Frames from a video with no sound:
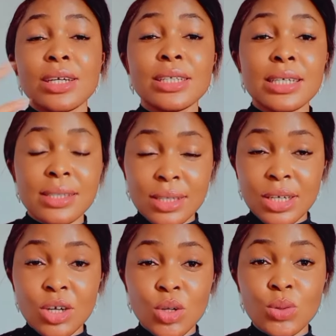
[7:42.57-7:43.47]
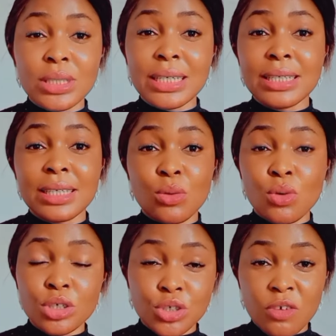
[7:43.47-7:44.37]
this including the
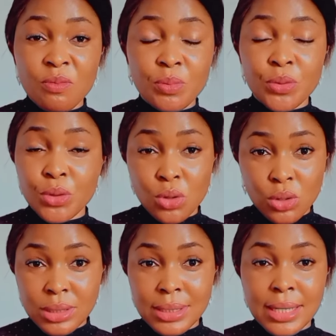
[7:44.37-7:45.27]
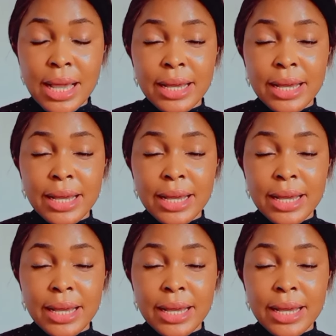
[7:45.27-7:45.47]
wash-off product.